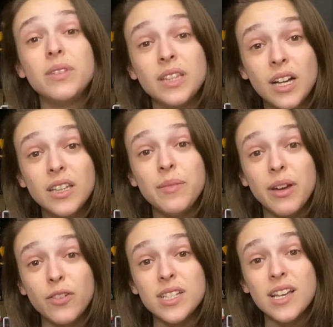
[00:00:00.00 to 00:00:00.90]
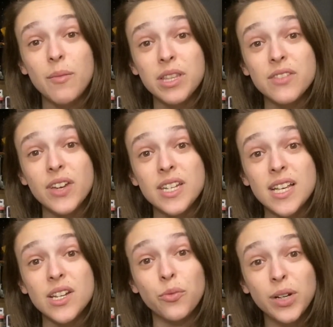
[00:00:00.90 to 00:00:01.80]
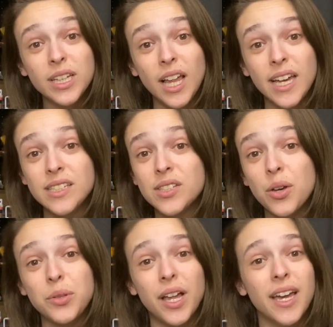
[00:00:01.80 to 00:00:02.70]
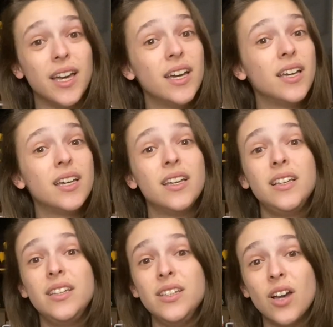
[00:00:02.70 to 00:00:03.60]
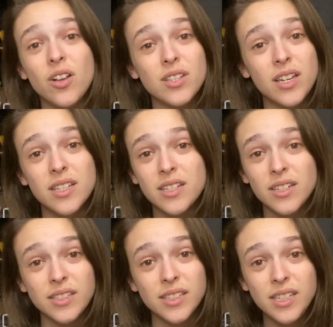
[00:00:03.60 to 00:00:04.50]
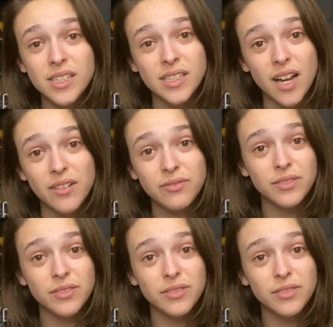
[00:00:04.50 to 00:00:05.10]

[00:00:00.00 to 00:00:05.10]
Luckily, my friends got me this fantastic ring light so like y'all can still see stuff.